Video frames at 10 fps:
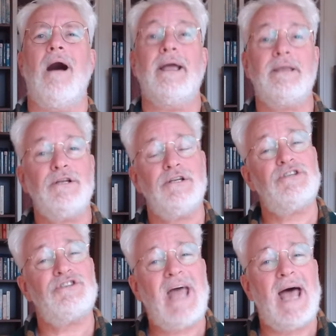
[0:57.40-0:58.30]
I can
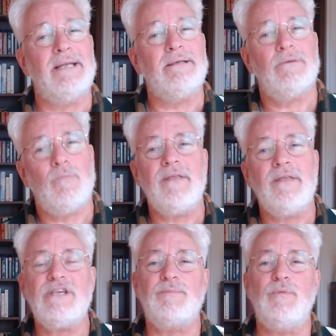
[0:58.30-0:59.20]
understand why
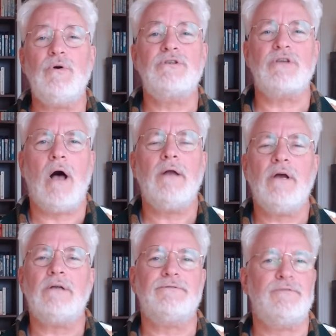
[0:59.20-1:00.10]
these books are
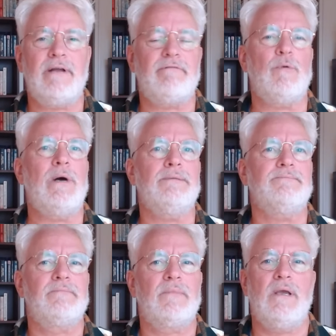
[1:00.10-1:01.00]
not for everyone.
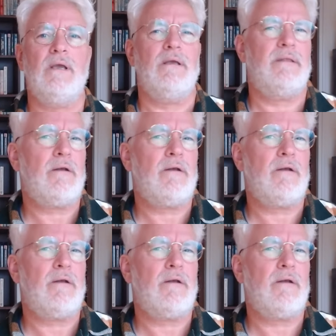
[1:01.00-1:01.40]
They